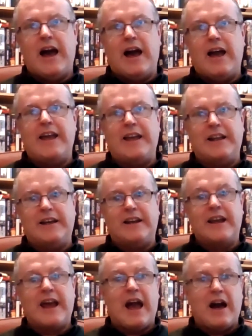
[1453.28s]
in
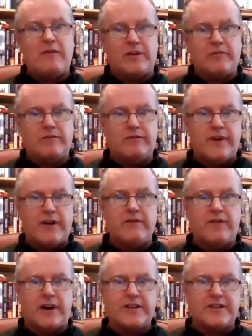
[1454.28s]
Cavan, very,
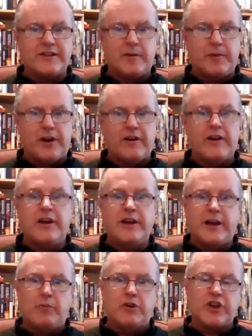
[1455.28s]
very similar,
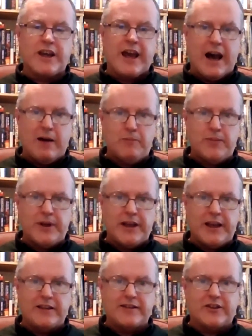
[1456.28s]
in which a camp
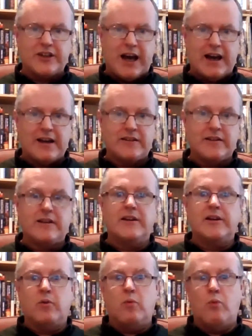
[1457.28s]
is attacked,
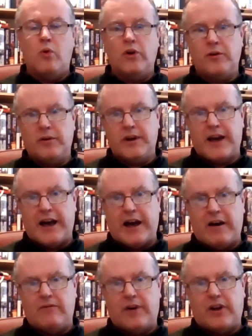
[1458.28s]
one
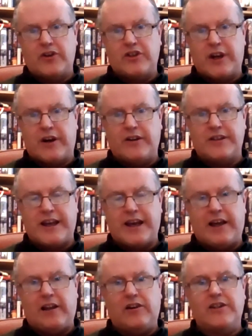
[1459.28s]
volunteer is
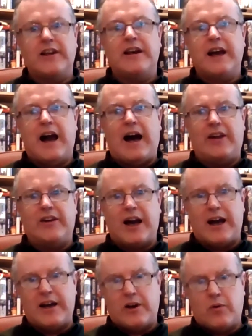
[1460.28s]
killed, and
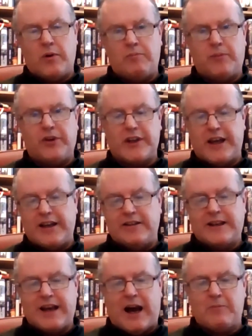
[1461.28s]
equipment
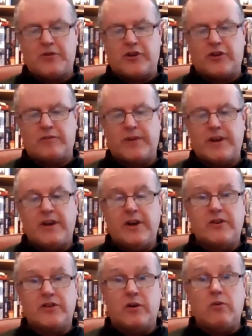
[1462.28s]
is captured.
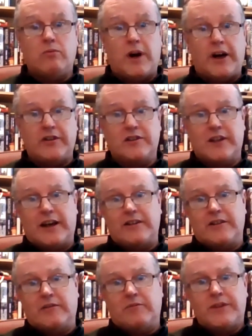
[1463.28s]
So I'd just like
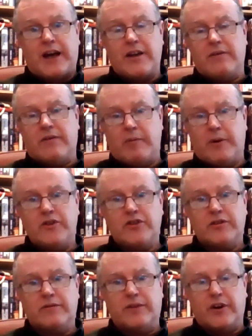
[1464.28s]
to thank you very
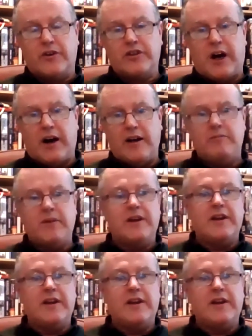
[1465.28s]
much for your time.